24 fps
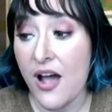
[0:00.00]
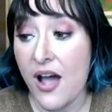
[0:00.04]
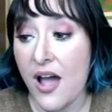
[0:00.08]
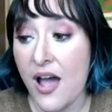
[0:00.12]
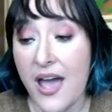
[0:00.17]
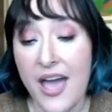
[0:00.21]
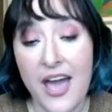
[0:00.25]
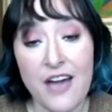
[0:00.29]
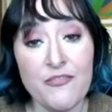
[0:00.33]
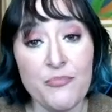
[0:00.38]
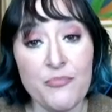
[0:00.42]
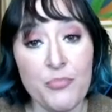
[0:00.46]

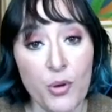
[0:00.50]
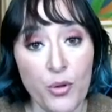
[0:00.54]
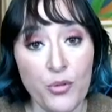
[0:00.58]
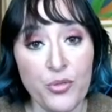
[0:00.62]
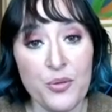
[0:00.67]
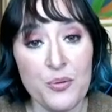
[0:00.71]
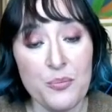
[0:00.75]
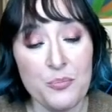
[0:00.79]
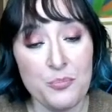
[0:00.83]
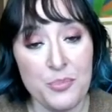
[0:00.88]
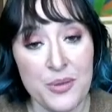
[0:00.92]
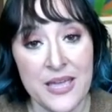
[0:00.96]
have both
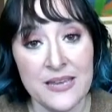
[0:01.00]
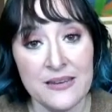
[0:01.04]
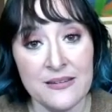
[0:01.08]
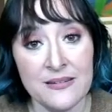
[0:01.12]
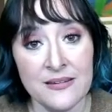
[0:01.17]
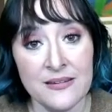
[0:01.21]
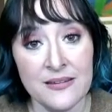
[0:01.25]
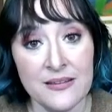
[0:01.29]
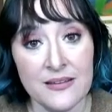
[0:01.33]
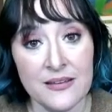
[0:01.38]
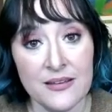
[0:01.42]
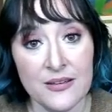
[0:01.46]
been
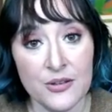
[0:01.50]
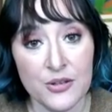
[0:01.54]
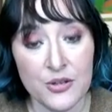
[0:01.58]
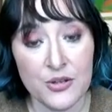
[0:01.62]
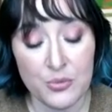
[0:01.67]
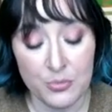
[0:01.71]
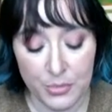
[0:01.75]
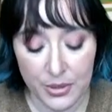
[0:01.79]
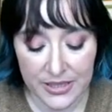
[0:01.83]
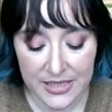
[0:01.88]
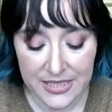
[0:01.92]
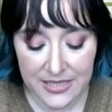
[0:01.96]

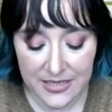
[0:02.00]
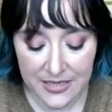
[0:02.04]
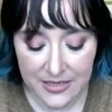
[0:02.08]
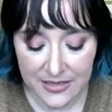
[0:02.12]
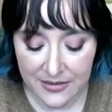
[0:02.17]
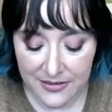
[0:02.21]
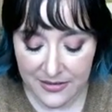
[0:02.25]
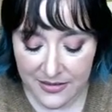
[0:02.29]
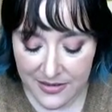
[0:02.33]
completed.